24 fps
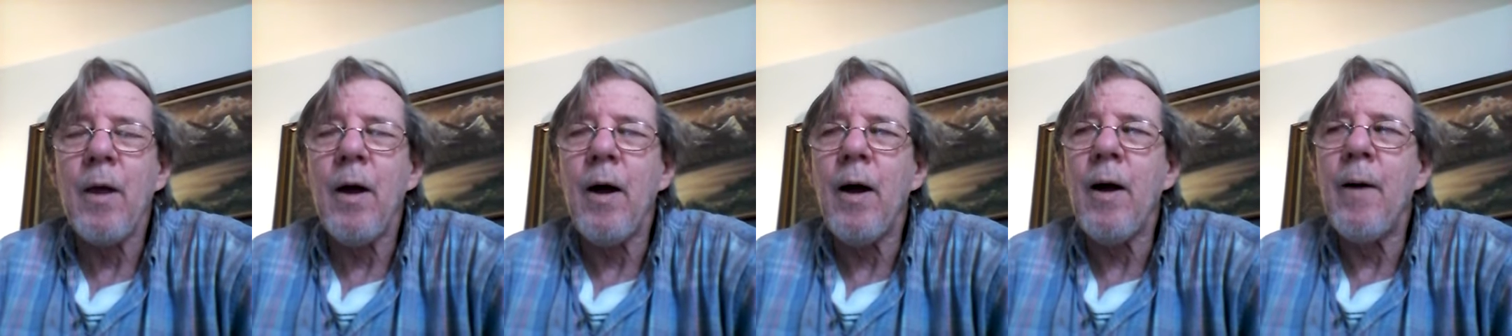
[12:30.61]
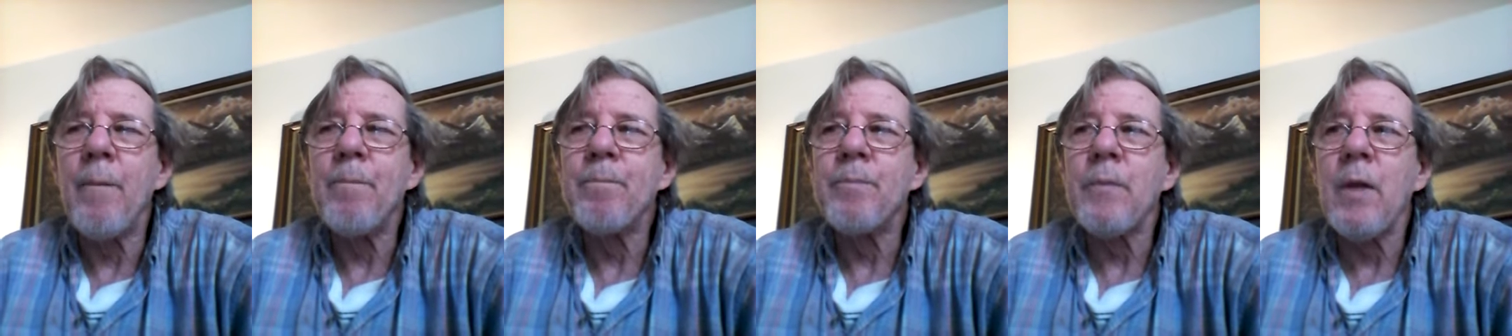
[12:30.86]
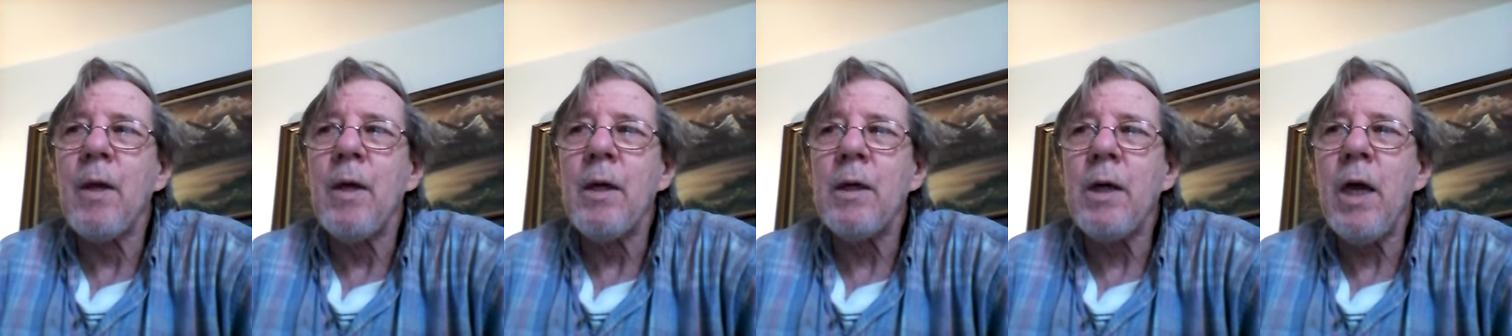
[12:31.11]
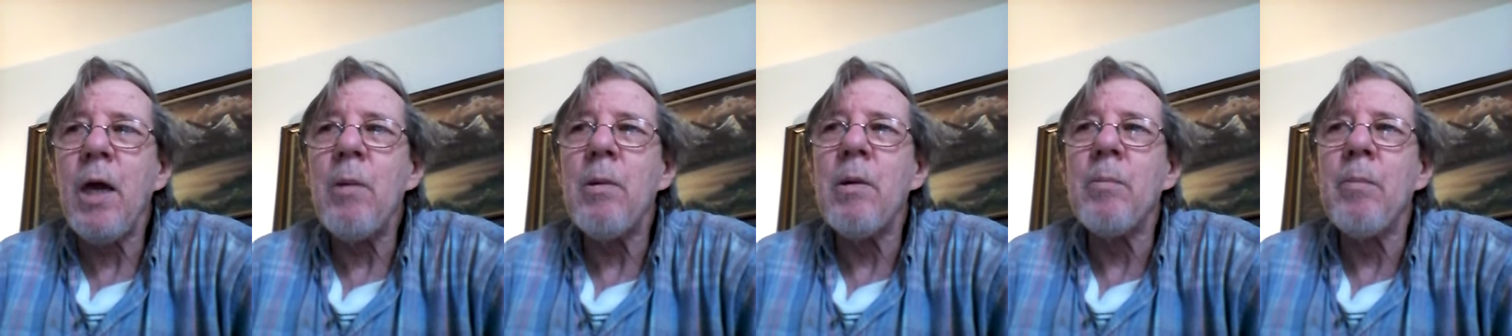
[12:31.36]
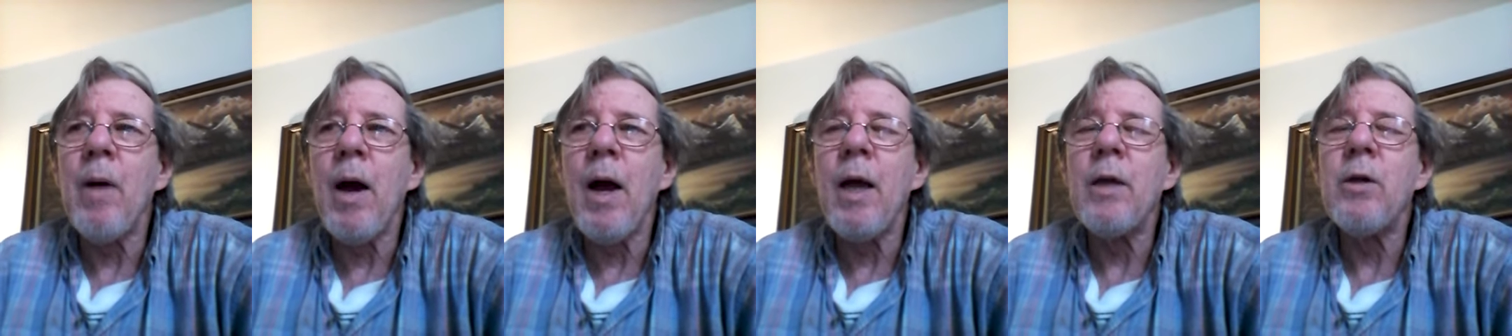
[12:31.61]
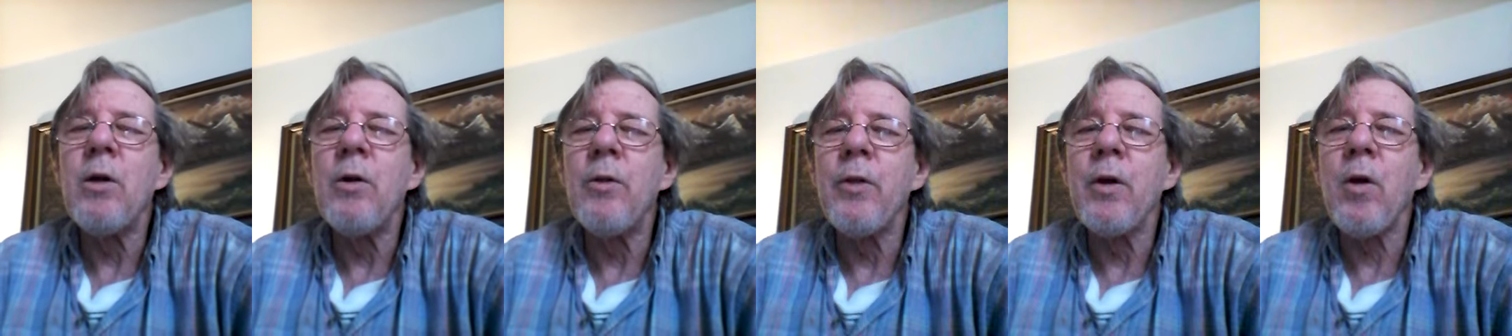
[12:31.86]
Um, keep in
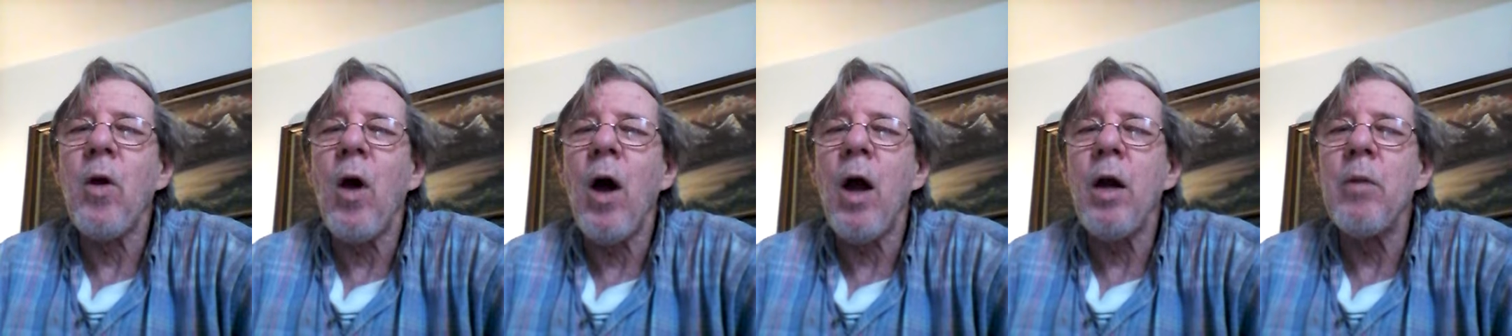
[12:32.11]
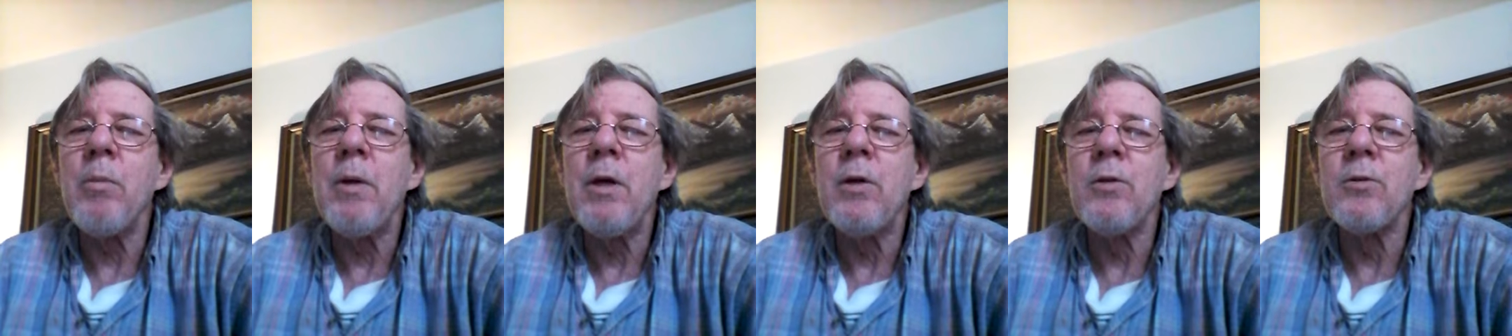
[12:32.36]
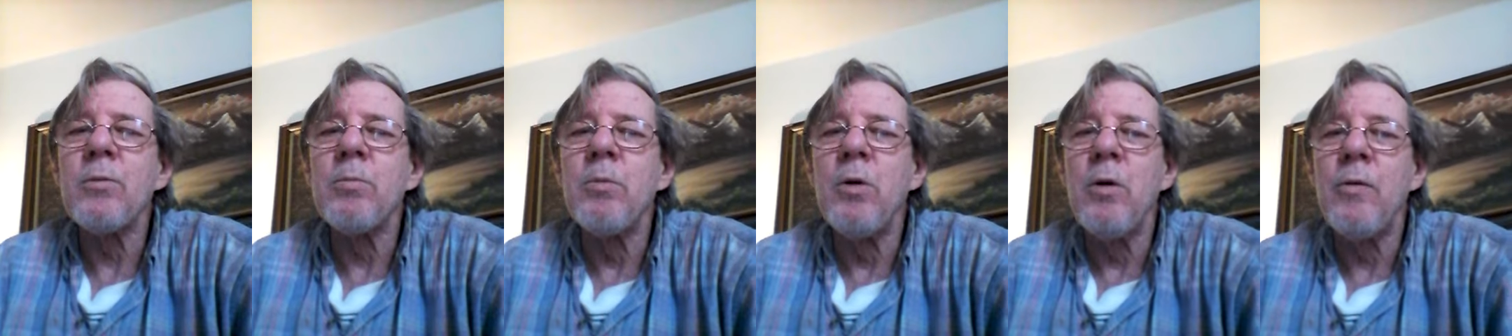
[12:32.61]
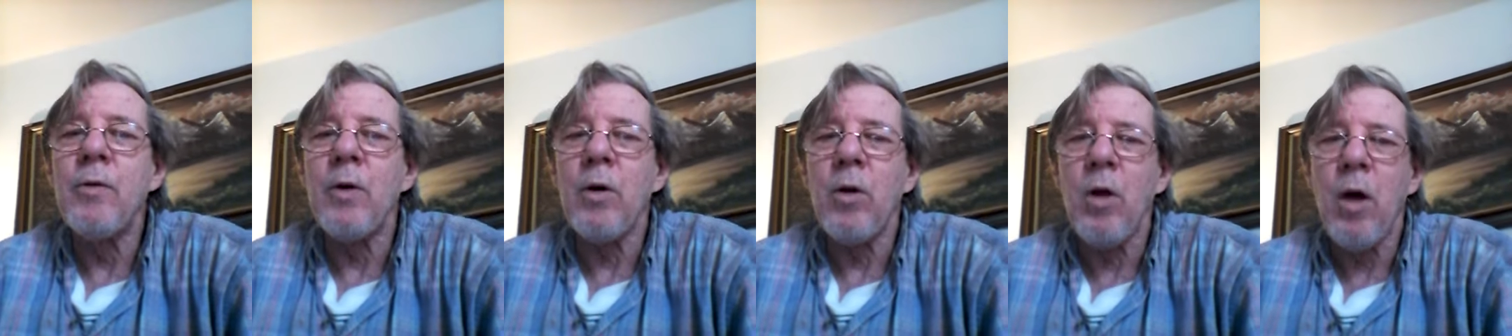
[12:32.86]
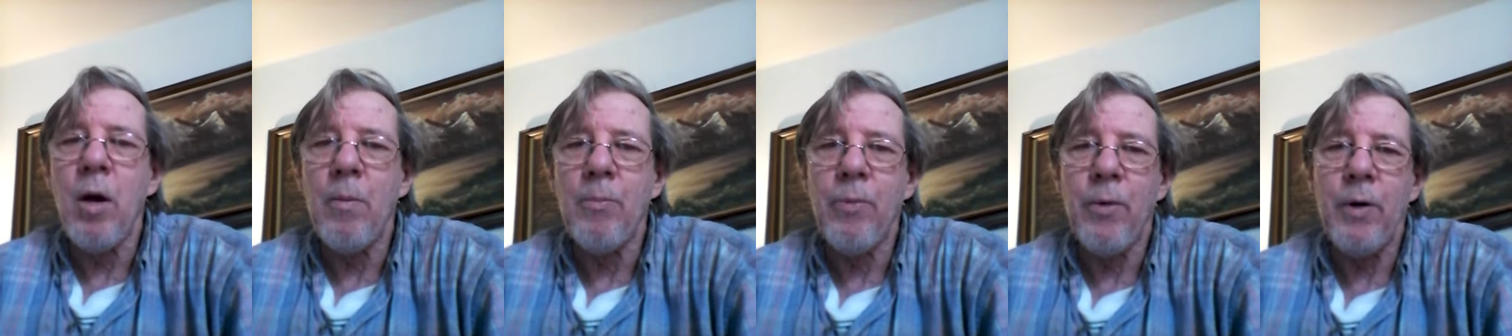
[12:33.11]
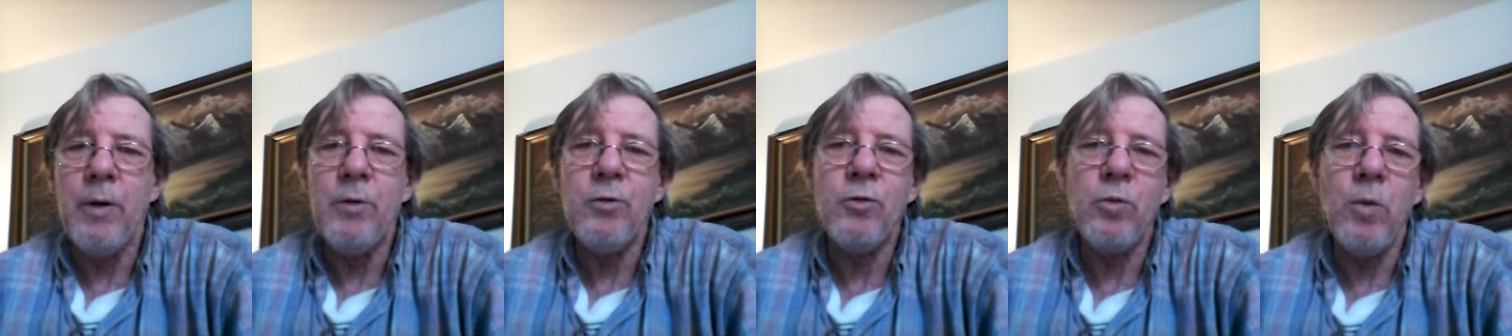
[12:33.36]
mind, you know, the economy is moving along
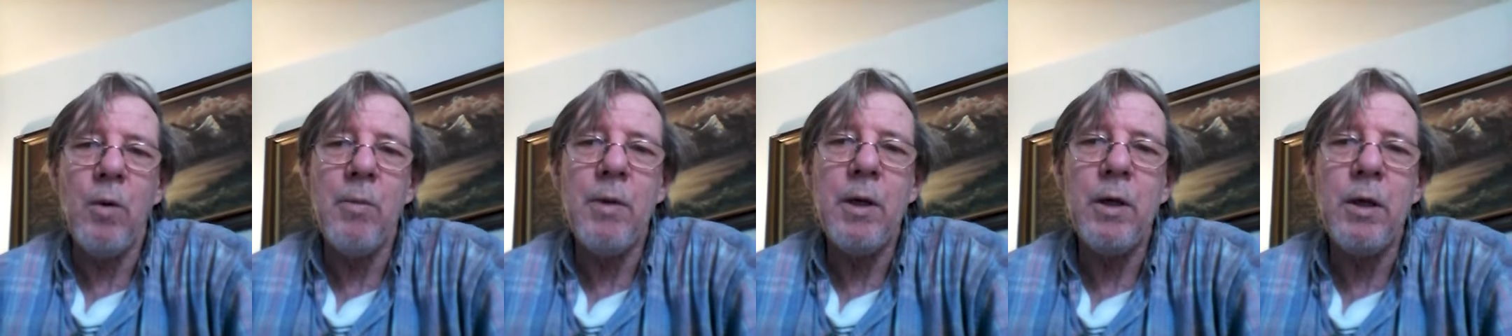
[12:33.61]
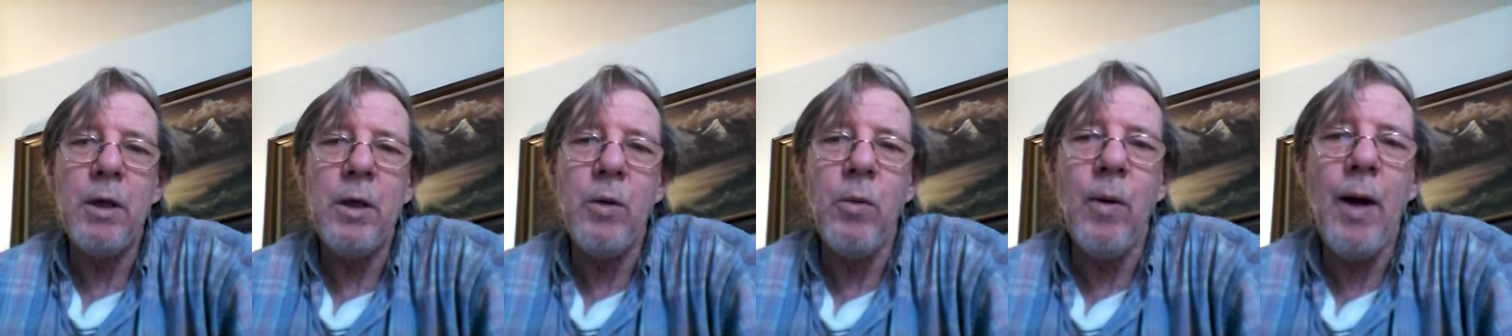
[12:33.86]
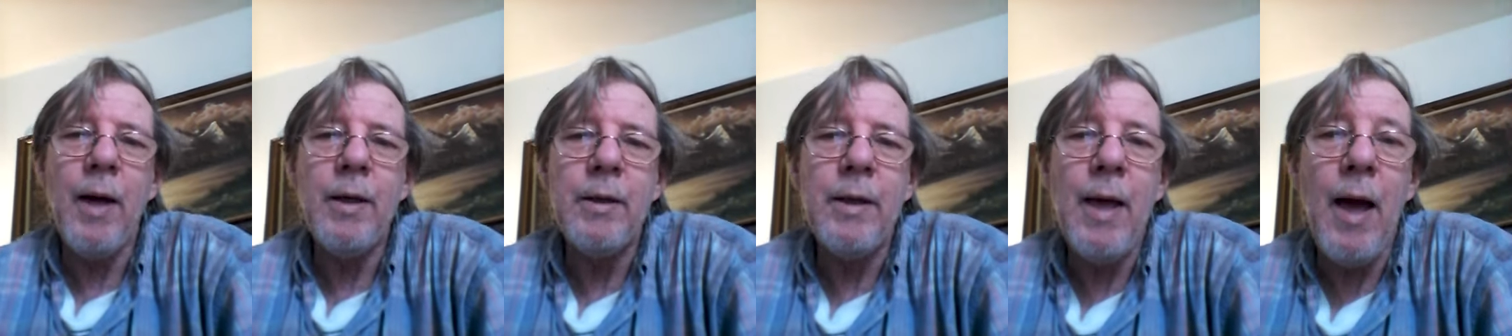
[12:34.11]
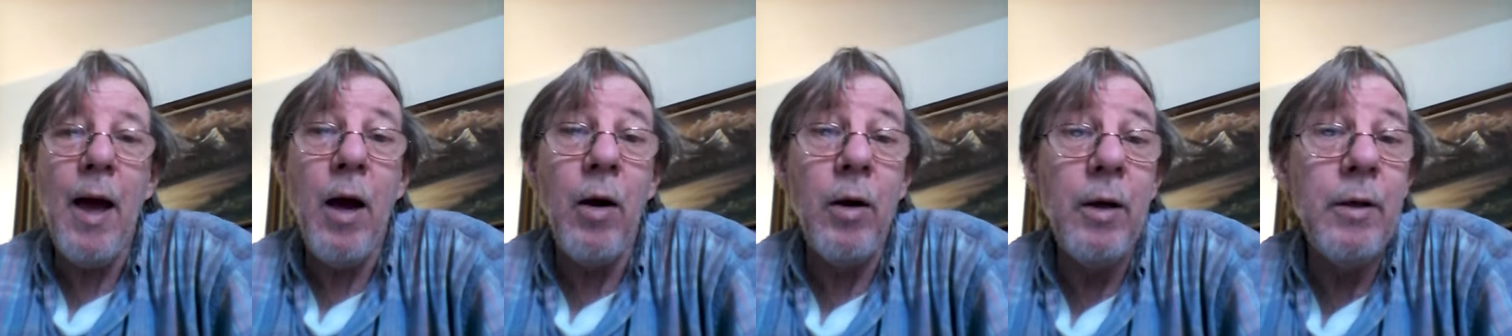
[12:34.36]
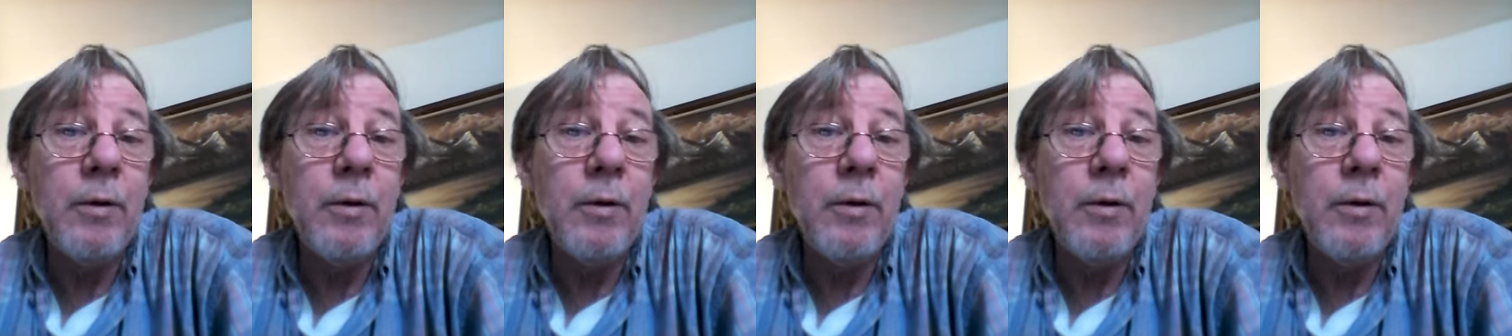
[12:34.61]
pretty swimmingly right now,